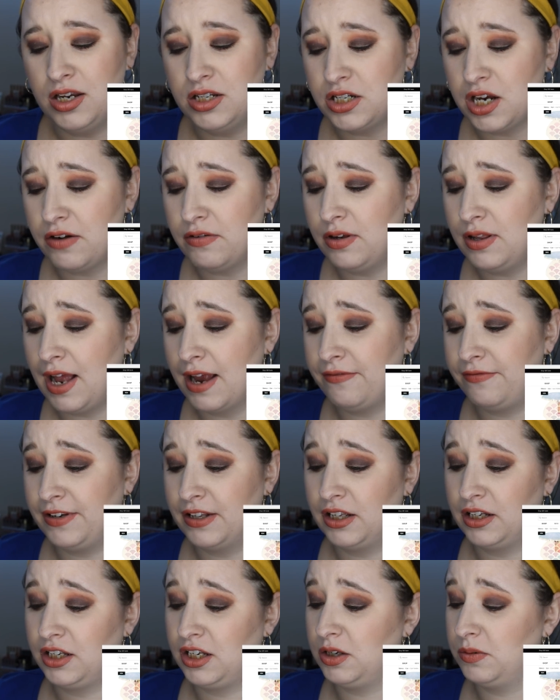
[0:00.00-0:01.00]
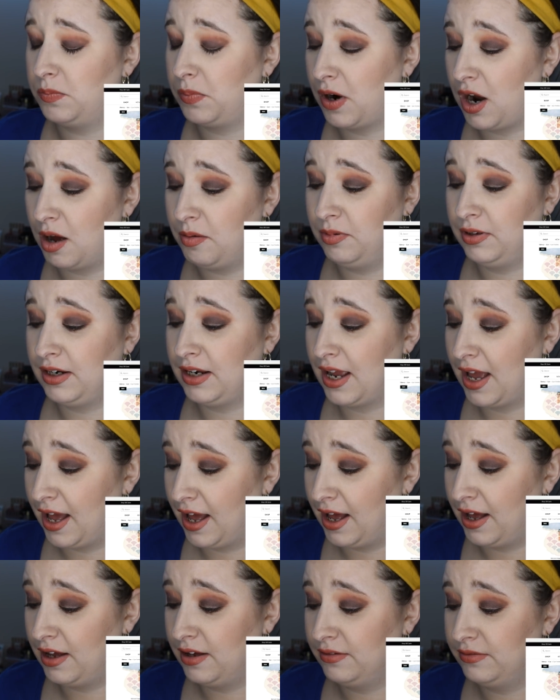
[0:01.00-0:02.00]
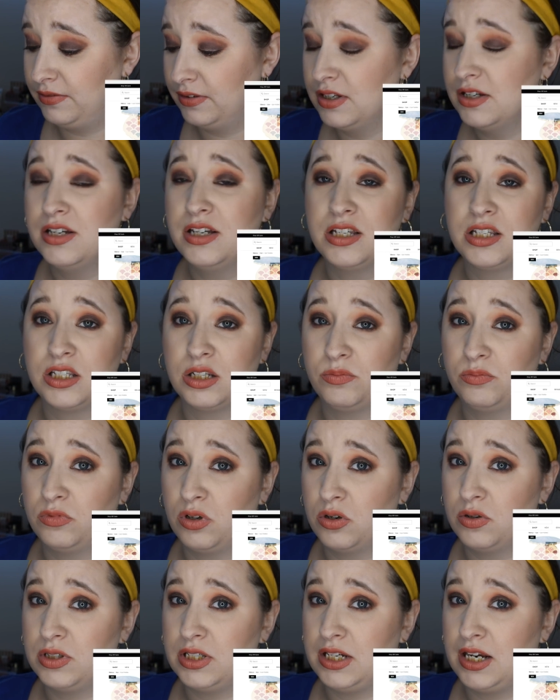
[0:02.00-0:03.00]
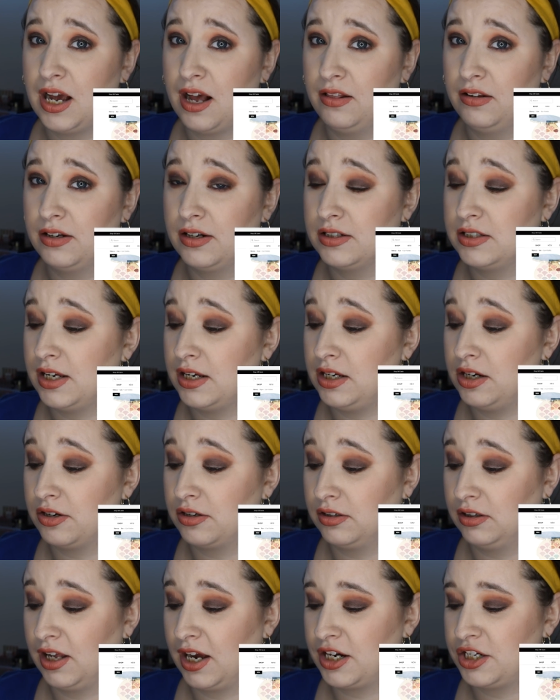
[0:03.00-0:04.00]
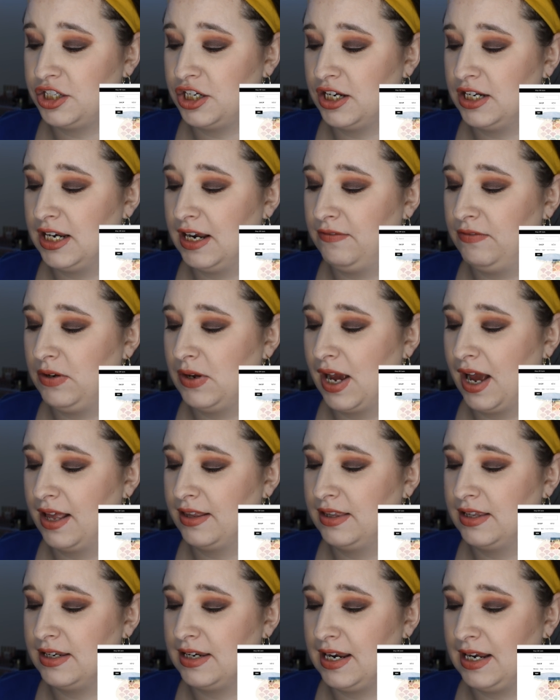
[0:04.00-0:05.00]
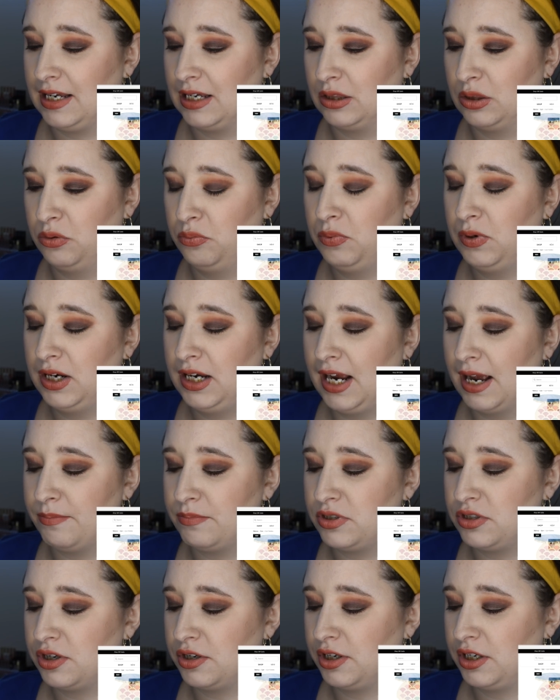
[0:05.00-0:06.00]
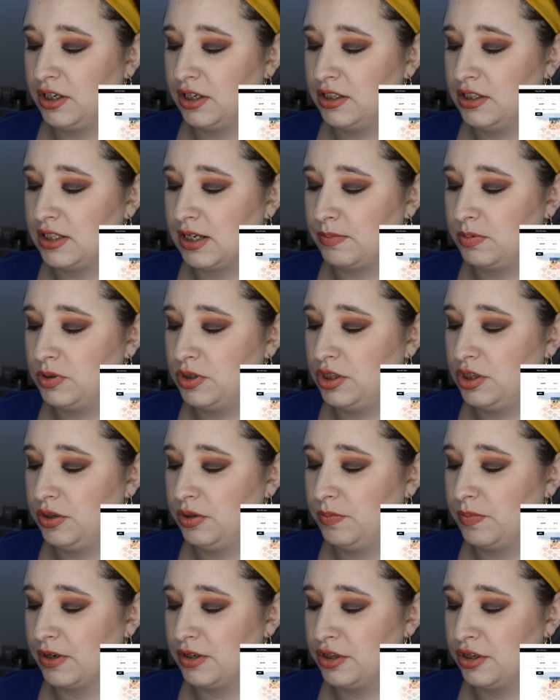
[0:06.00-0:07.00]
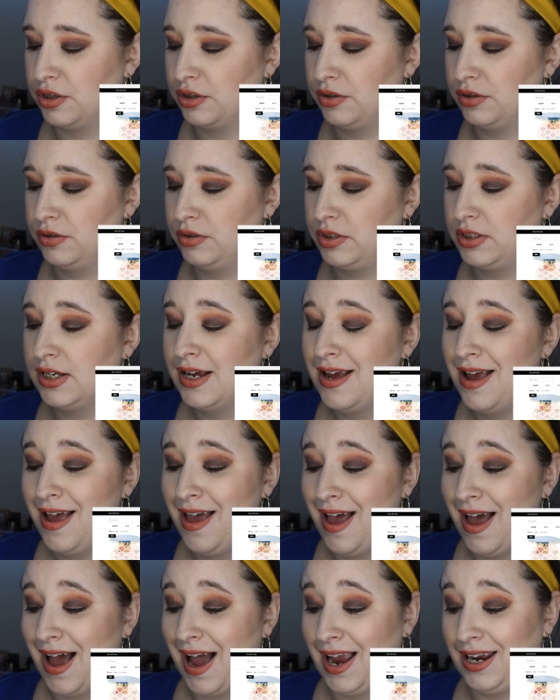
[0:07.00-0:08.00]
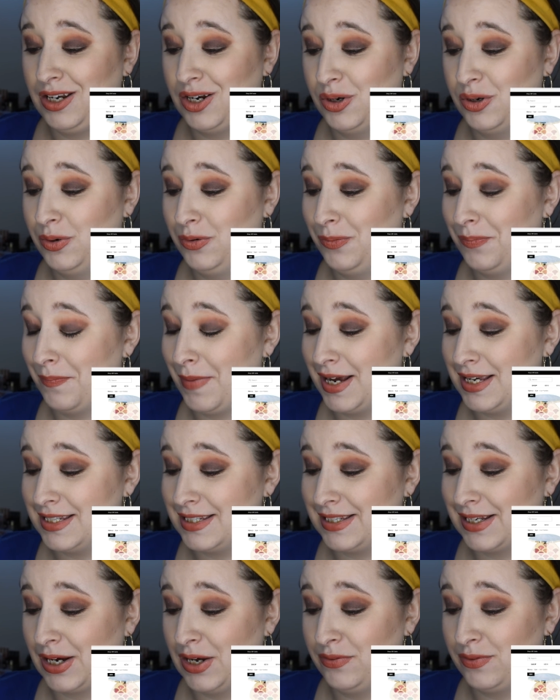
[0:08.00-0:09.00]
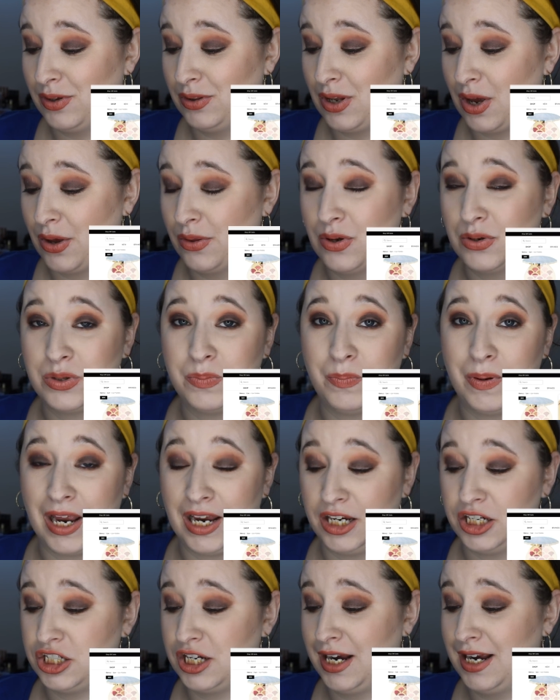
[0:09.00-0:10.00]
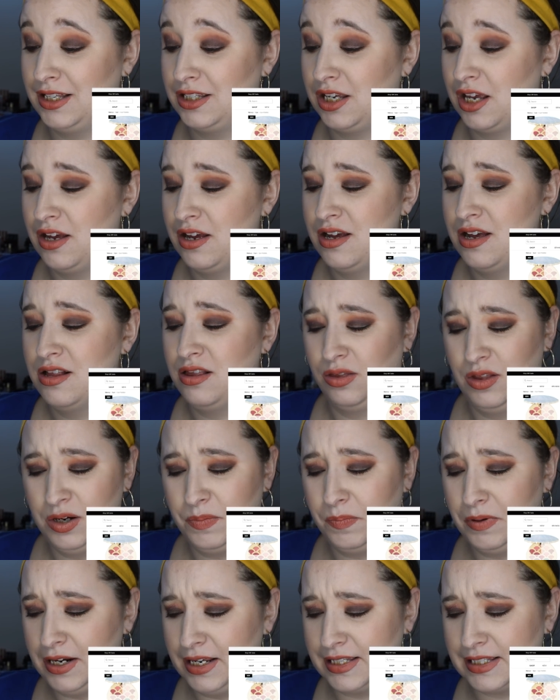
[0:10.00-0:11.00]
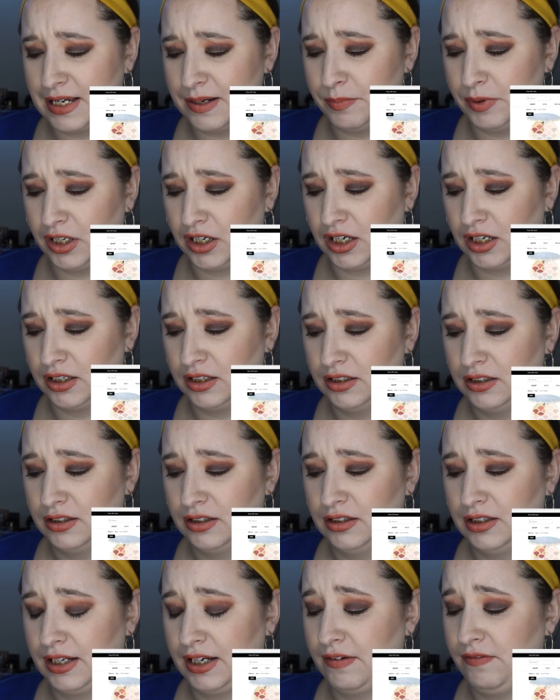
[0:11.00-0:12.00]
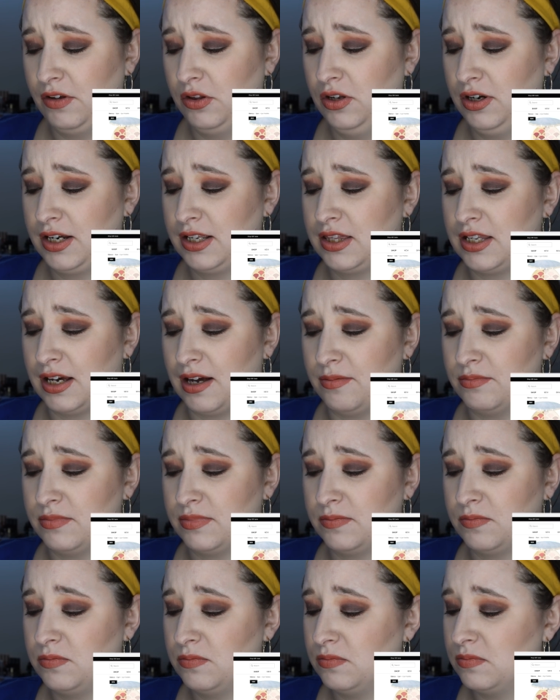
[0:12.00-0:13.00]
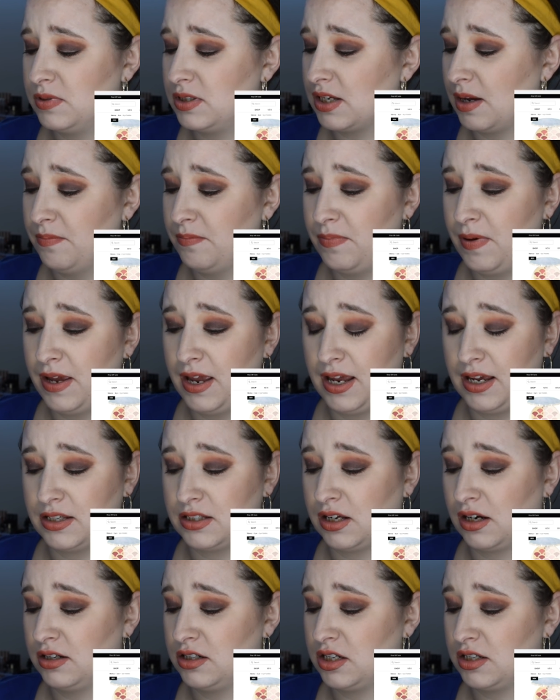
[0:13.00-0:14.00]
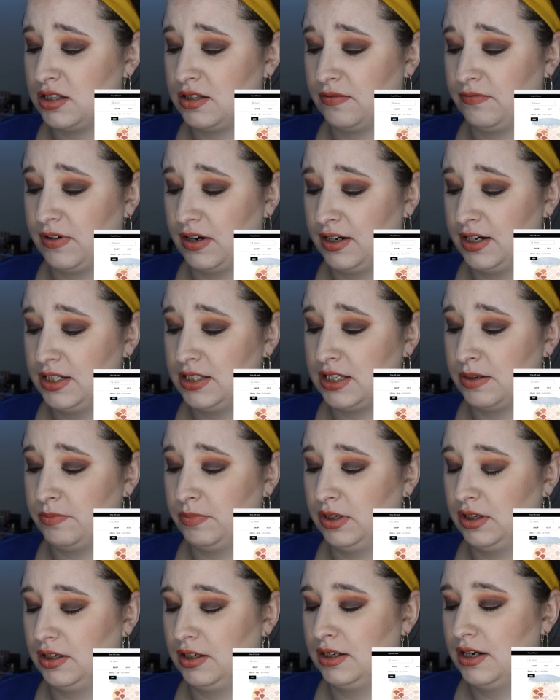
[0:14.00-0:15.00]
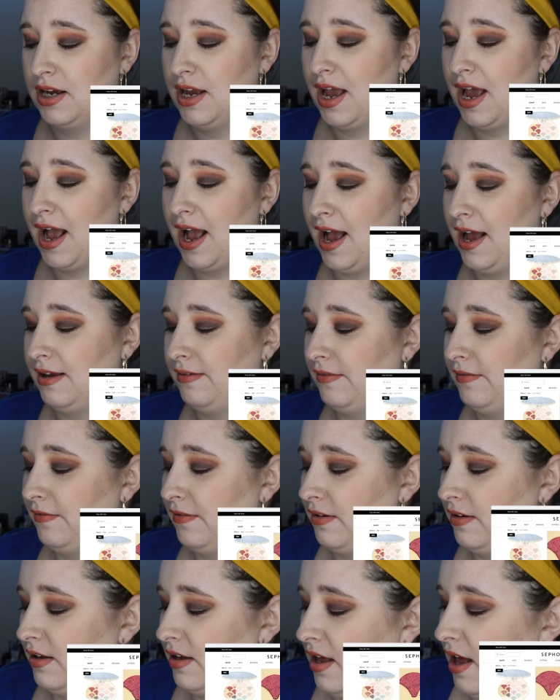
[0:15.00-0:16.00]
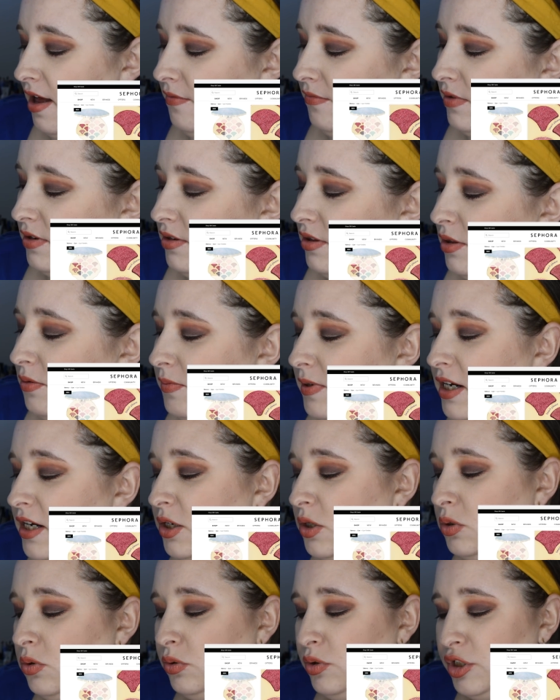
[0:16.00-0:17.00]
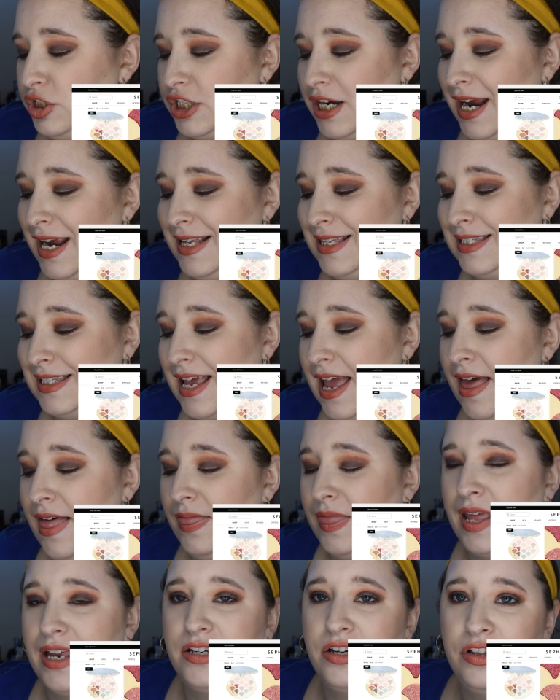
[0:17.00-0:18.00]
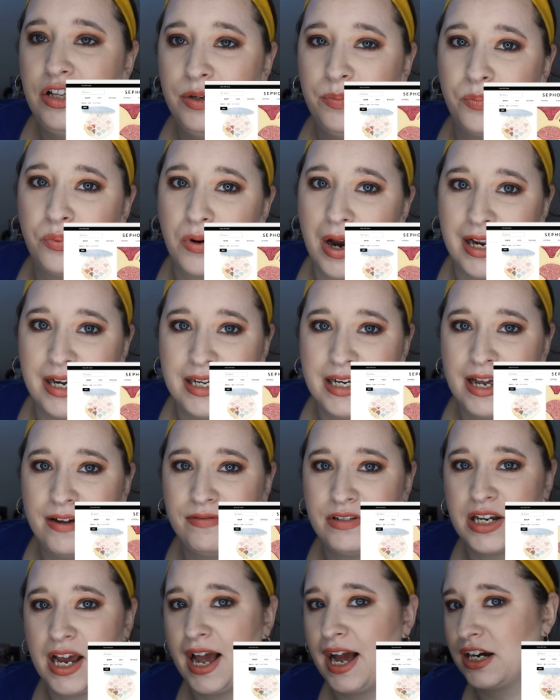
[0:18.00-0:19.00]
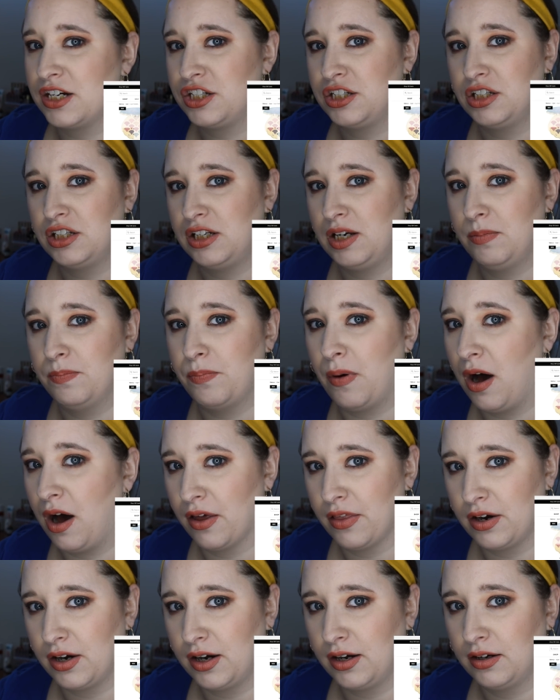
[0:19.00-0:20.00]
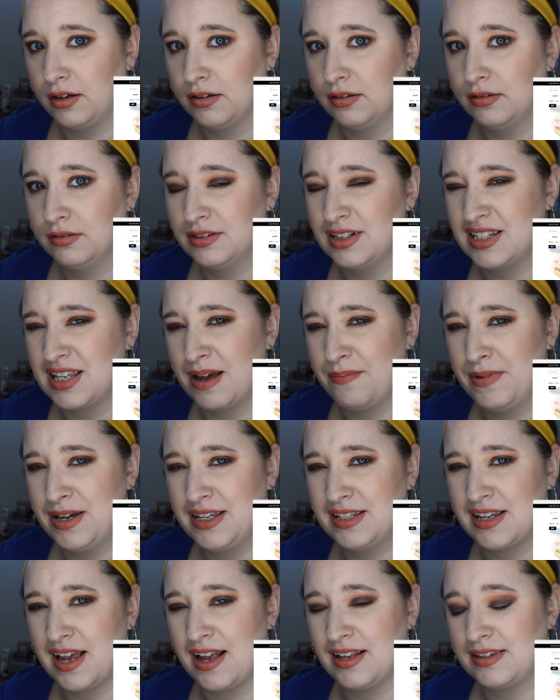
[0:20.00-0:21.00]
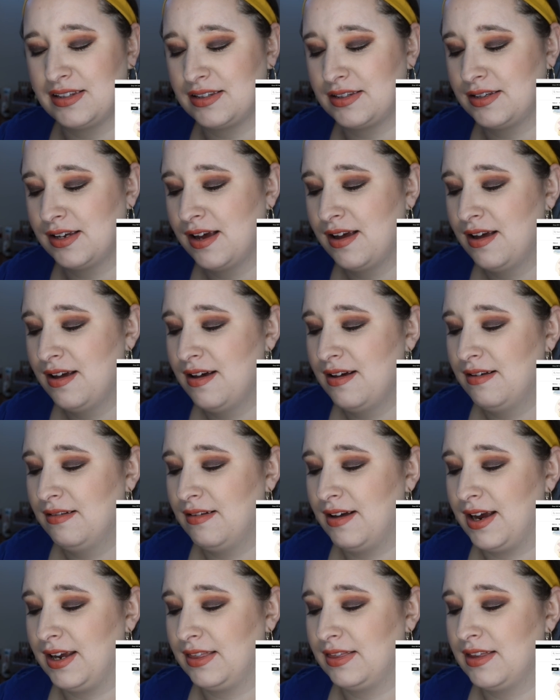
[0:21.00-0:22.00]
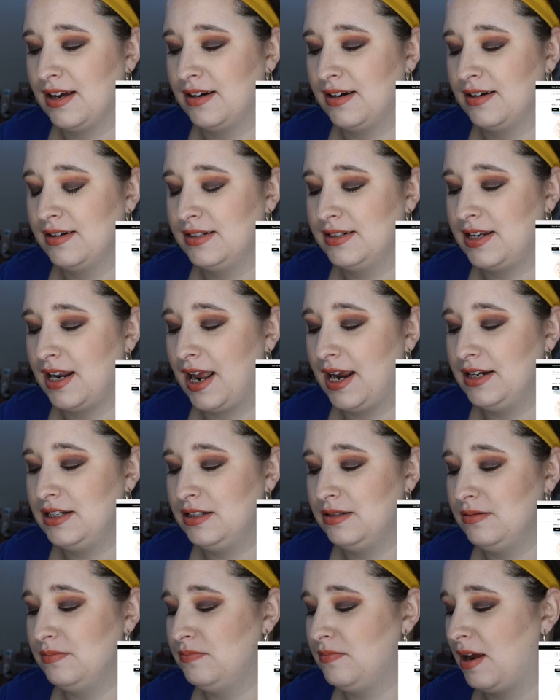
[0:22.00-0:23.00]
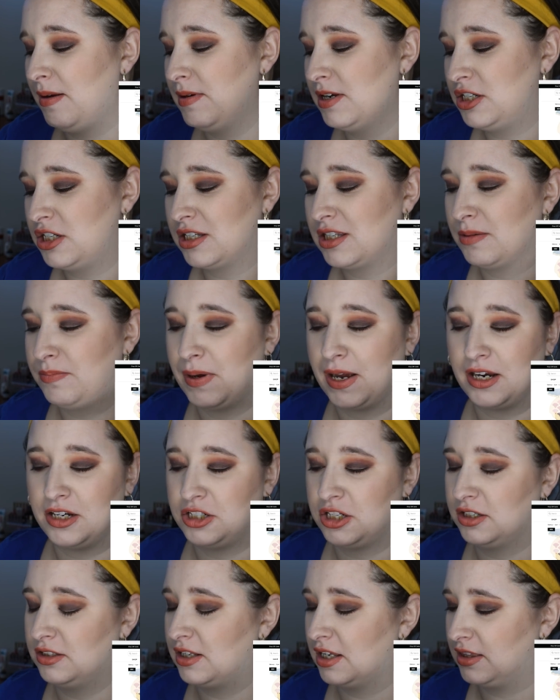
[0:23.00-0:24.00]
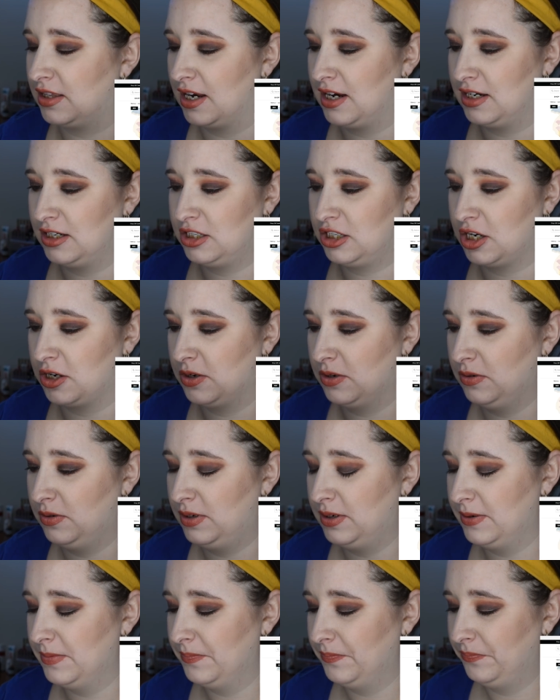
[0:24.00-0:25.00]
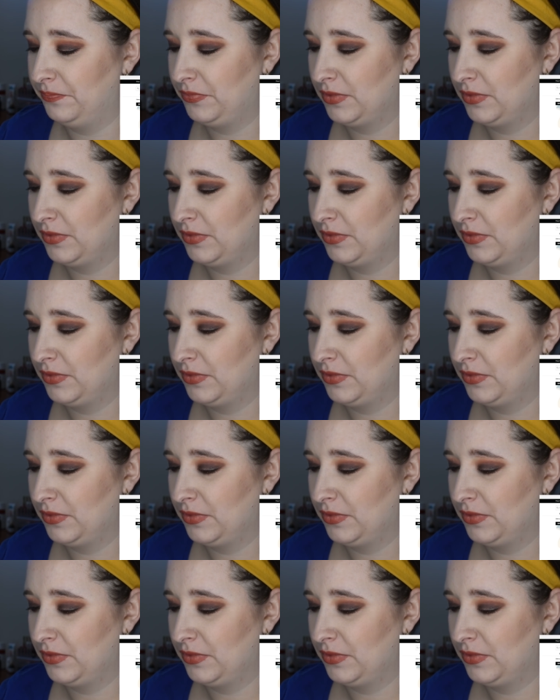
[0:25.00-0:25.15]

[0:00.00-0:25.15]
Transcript: general, I feel like you probably have some rosy colors in your collection. If you had the Naked 3, I'm sure you could substitute a bunch of those. I know myself, a lot of those pink shades look pretty similar. Like if you look at them, some pinks are just very similar. Of the 3 cool shades, they don't look bright enough to actually bother. Does that make sense? Like maybe it's just the picture that they showed,